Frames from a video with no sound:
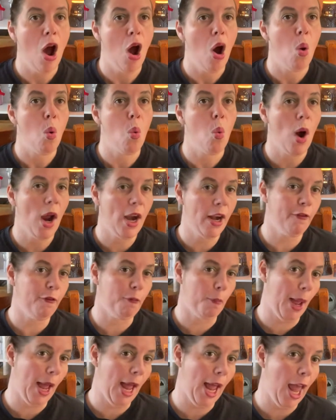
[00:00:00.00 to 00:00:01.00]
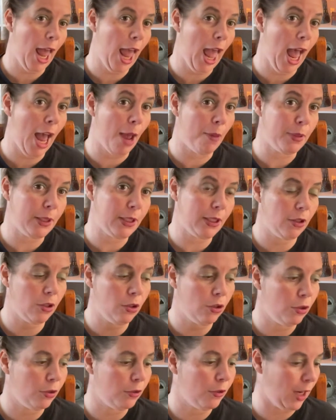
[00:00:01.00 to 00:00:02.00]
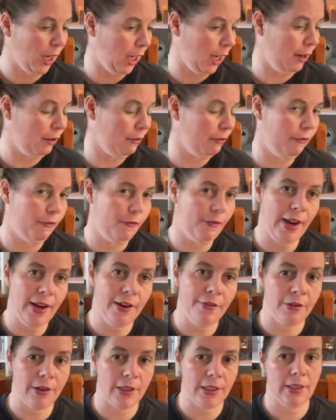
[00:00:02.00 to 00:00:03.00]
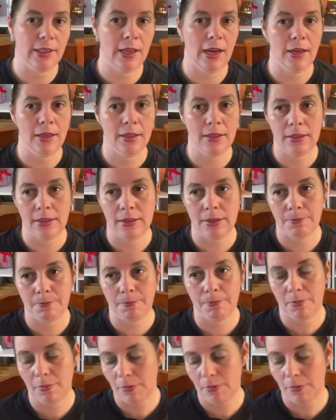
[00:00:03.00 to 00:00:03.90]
one of my absolute favourite scents.